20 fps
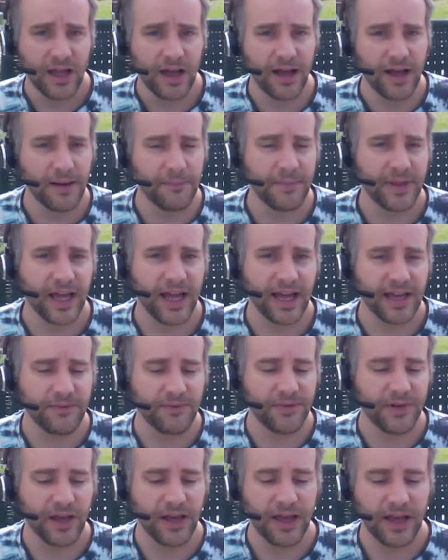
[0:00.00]

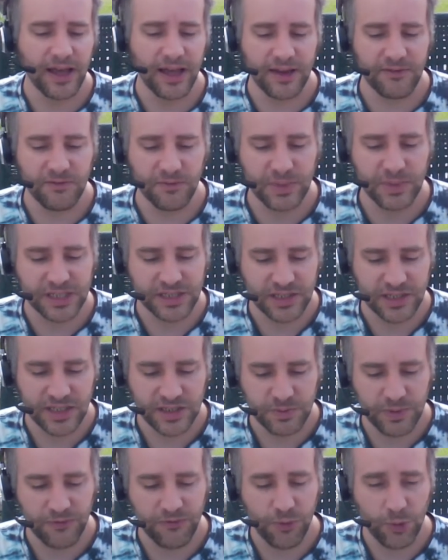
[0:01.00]
I've mentioned
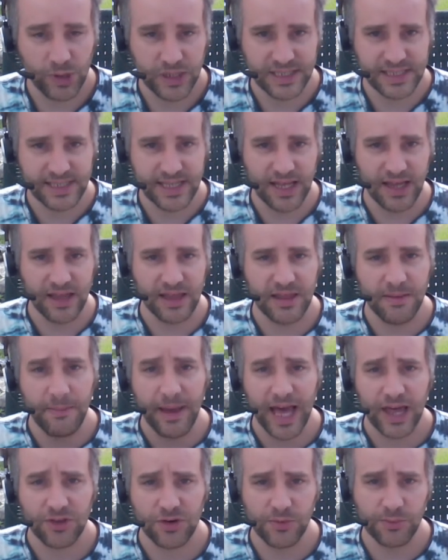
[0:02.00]
this before. It's the
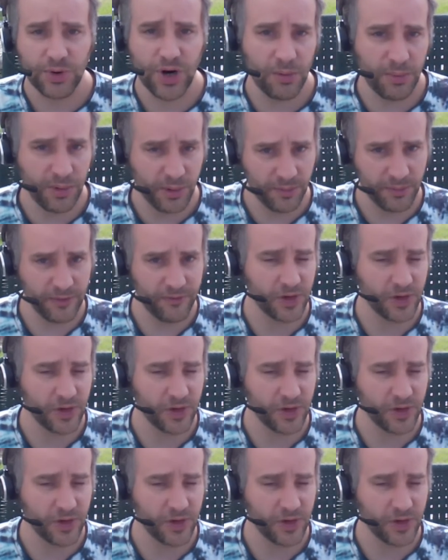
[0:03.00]
bathroom problem.